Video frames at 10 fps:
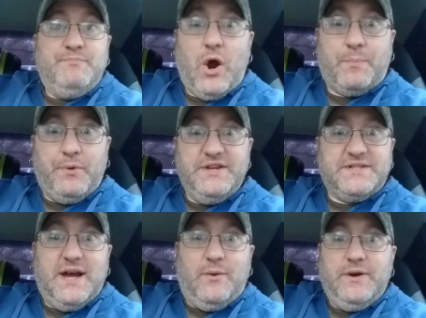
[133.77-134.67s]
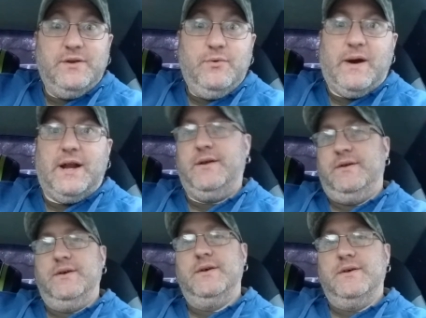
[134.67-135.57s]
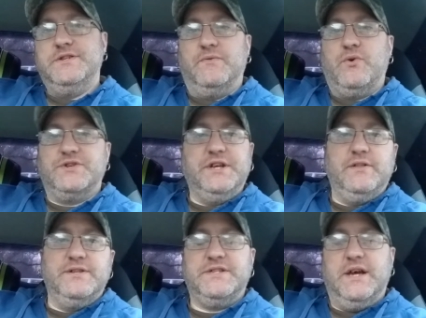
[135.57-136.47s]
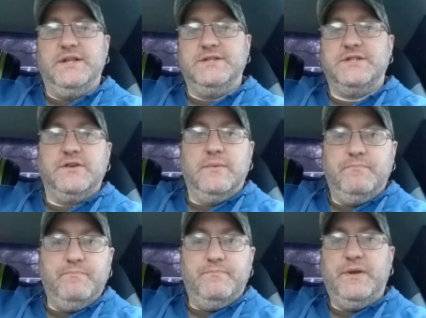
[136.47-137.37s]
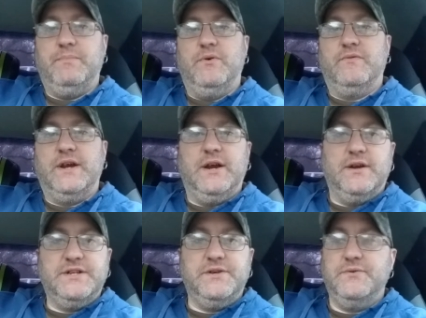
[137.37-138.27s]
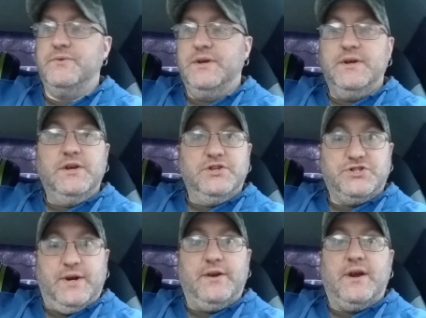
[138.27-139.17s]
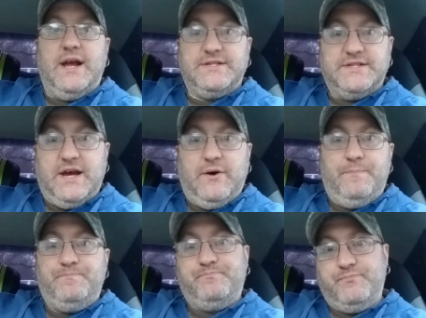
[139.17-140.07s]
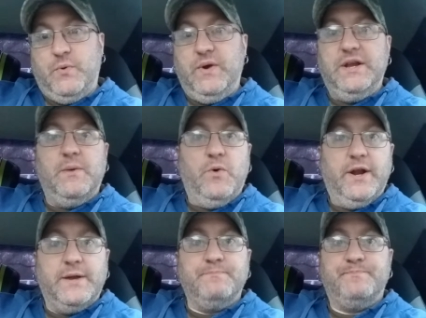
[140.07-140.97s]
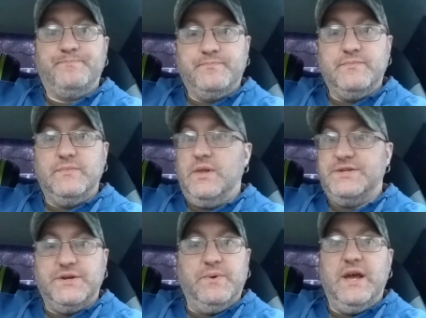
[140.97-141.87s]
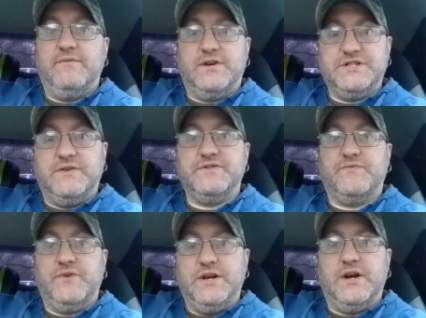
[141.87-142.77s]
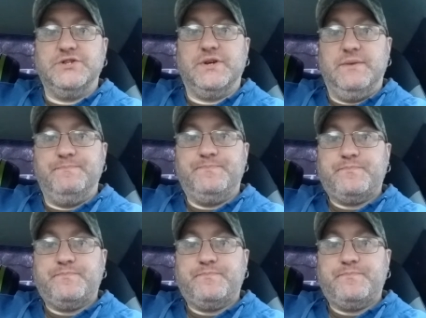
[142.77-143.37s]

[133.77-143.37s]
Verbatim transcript: Our place now. We can do about it. So, of course, England sends people over here to straighten our asses out. We end up winning. So we have ourselves a free country.